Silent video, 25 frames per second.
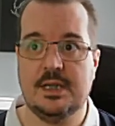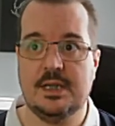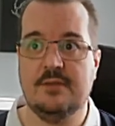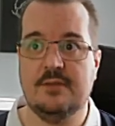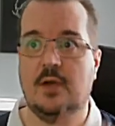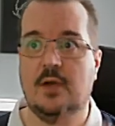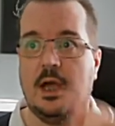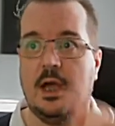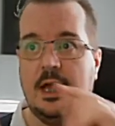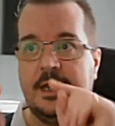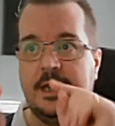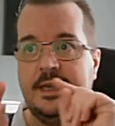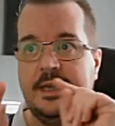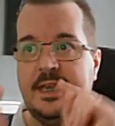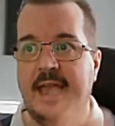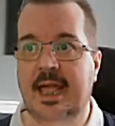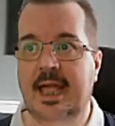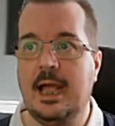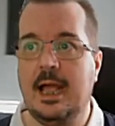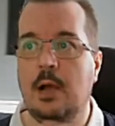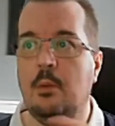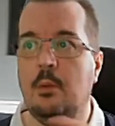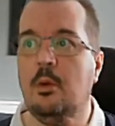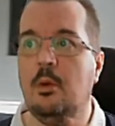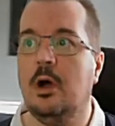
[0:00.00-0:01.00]
and now
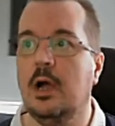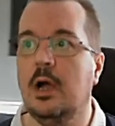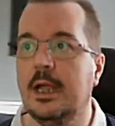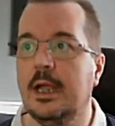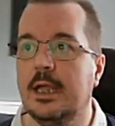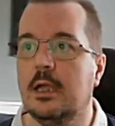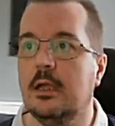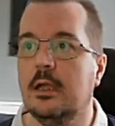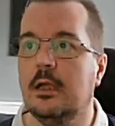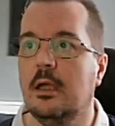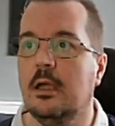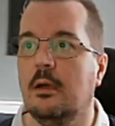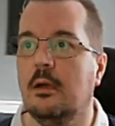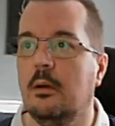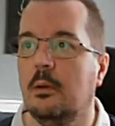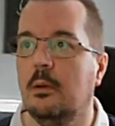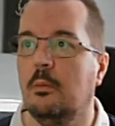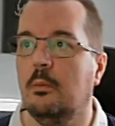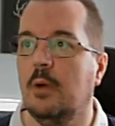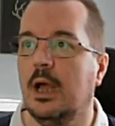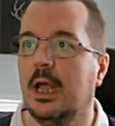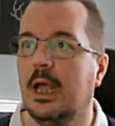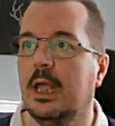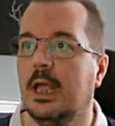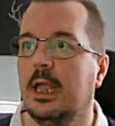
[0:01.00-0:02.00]
I can go
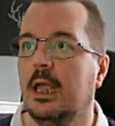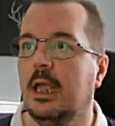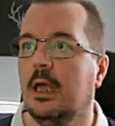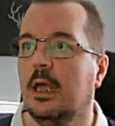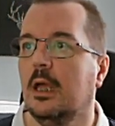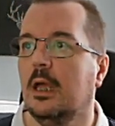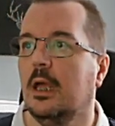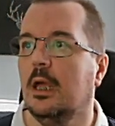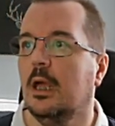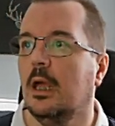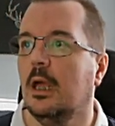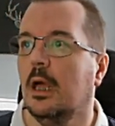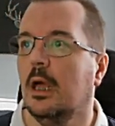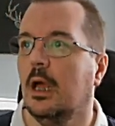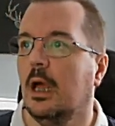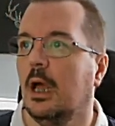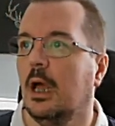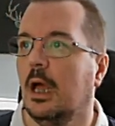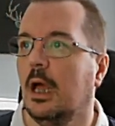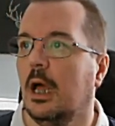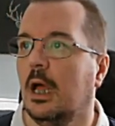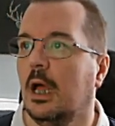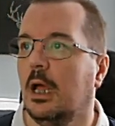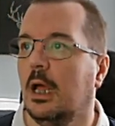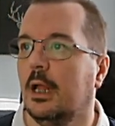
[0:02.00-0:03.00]
away
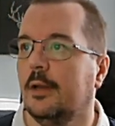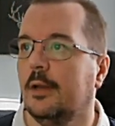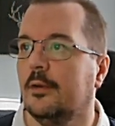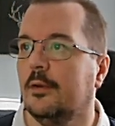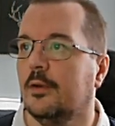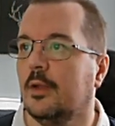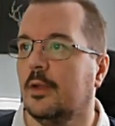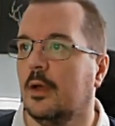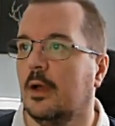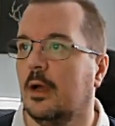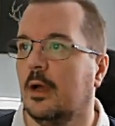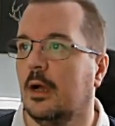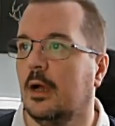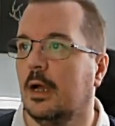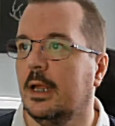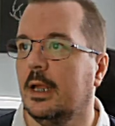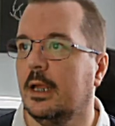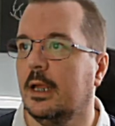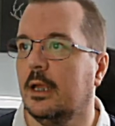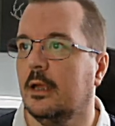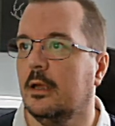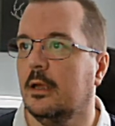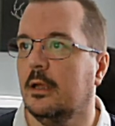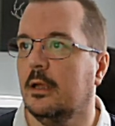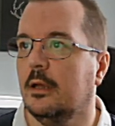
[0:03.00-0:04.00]
and I
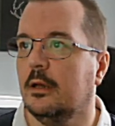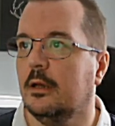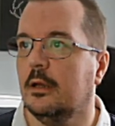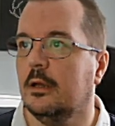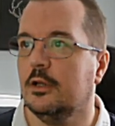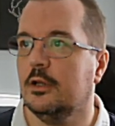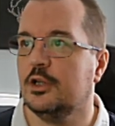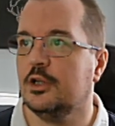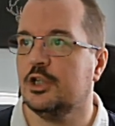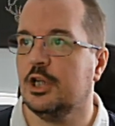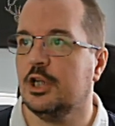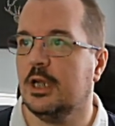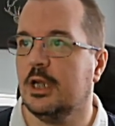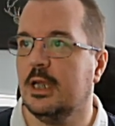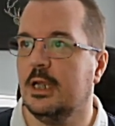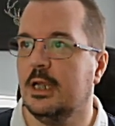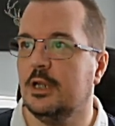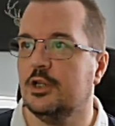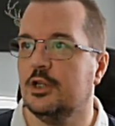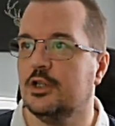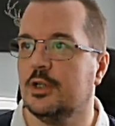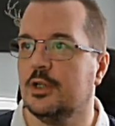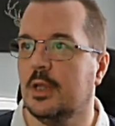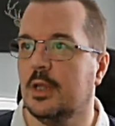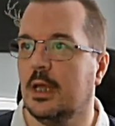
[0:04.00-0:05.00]
can change
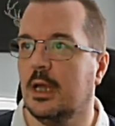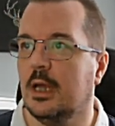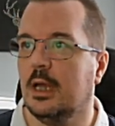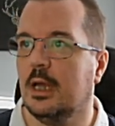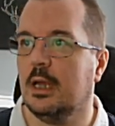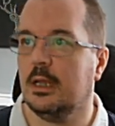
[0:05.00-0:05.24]
that